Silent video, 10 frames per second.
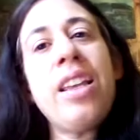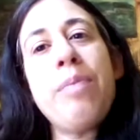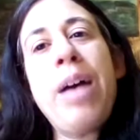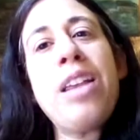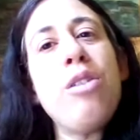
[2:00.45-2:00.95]

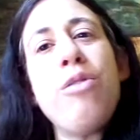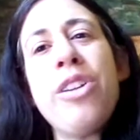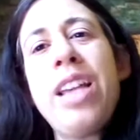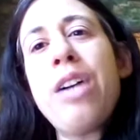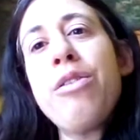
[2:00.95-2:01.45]
Passover
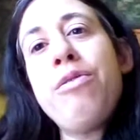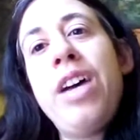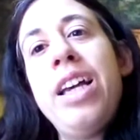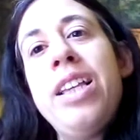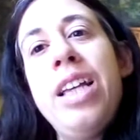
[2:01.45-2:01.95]

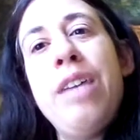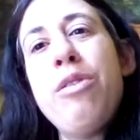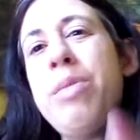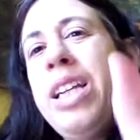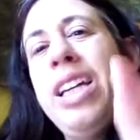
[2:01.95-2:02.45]
sacrifice,
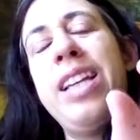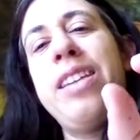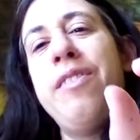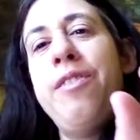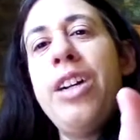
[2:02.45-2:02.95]
everybody gets
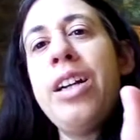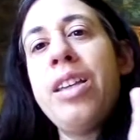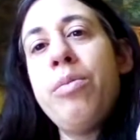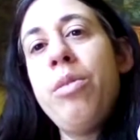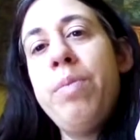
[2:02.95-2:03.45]
a very
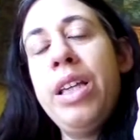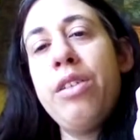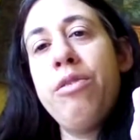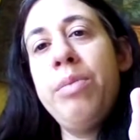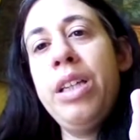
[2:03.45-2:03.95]
small piece
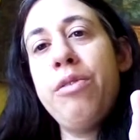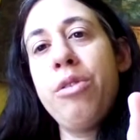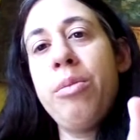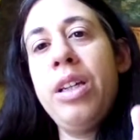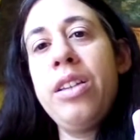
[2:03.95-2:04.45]
of meat
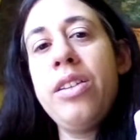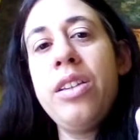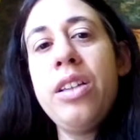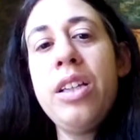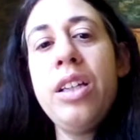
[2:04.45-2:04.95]
from it.
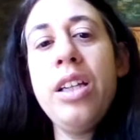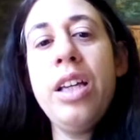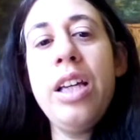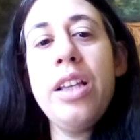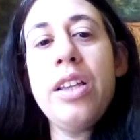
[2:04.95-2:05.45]

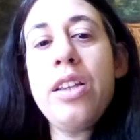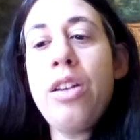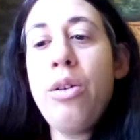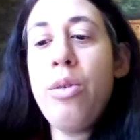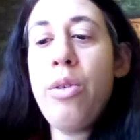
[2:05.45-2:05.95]

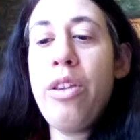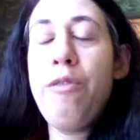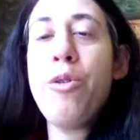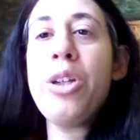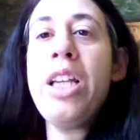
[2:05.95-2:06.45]
So the
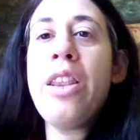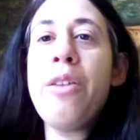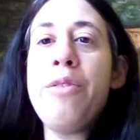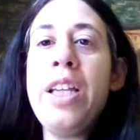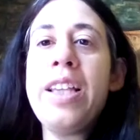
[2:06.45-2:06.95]
14th
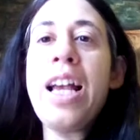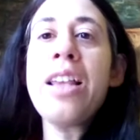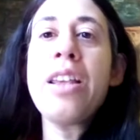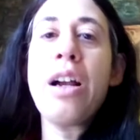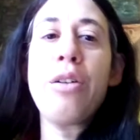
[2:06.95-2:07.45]
of
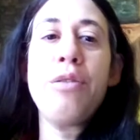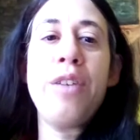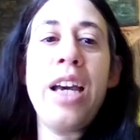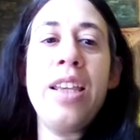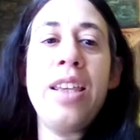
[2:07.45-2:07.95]
Nisan
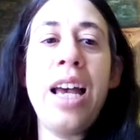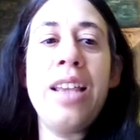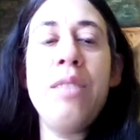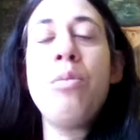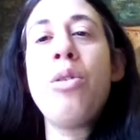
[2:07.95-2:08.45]
sacrifice
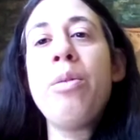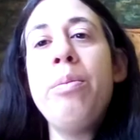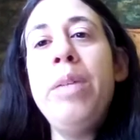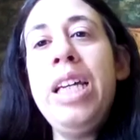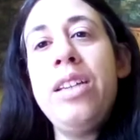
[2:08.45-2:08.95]
adds more
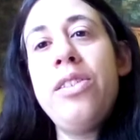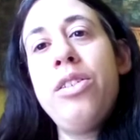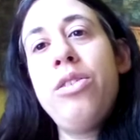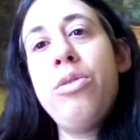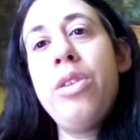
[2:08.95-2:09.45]
meat
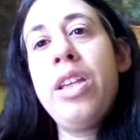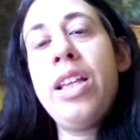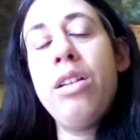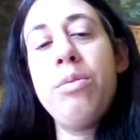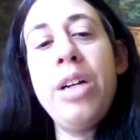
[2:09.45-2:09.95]
to the
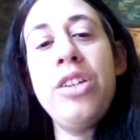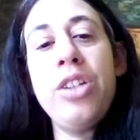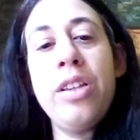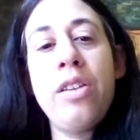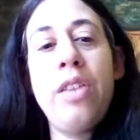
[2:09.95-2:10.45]

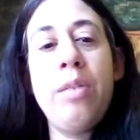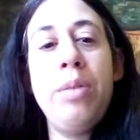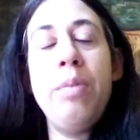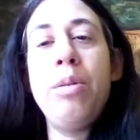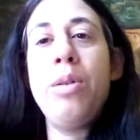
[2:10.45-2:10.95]
celebration so that
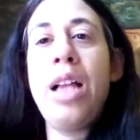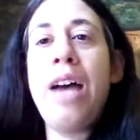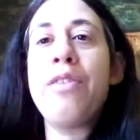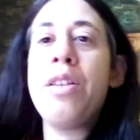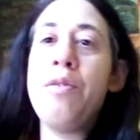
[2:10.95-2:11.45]
people will
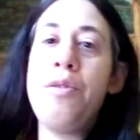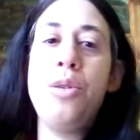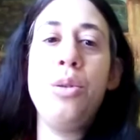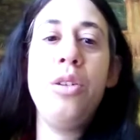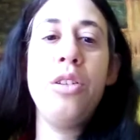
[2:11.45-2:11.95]
have some
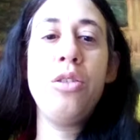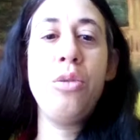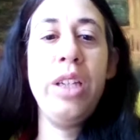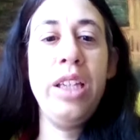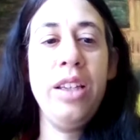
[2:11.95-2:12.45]
food to
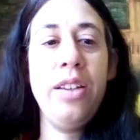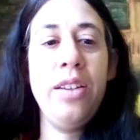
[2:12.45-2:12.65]
eat.